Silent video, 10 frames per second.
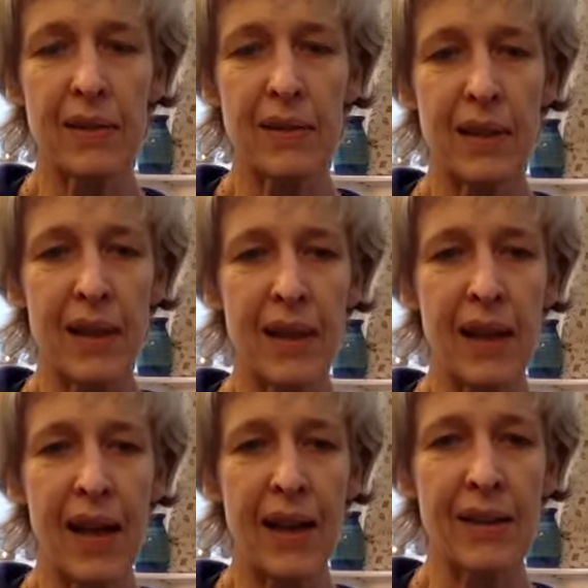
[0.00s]
on the
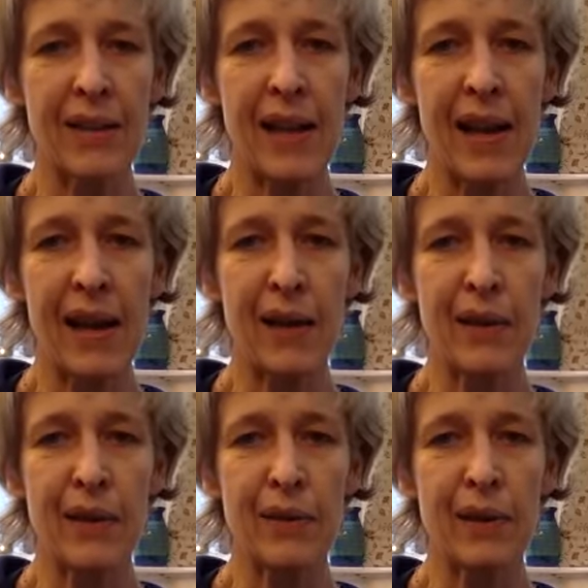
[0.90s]
exhale,
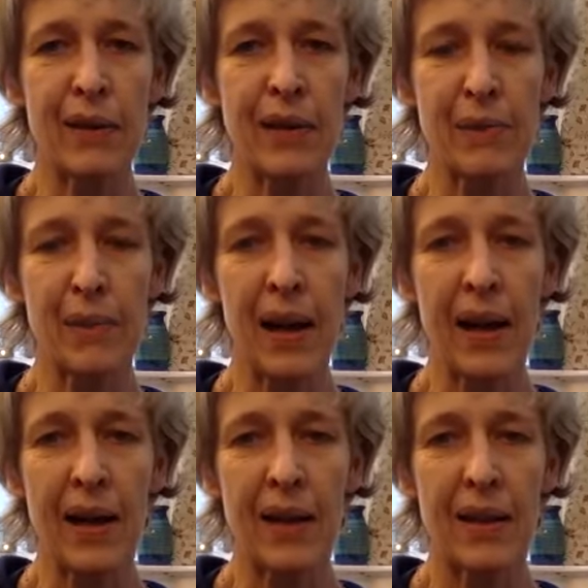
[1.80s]
you're rolling
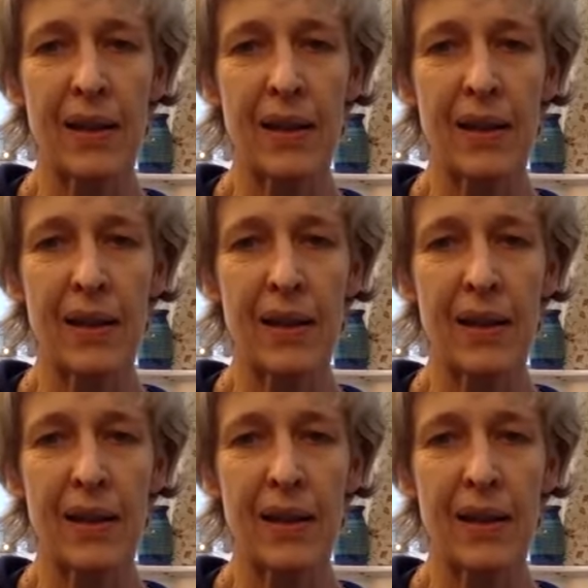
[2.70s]
back.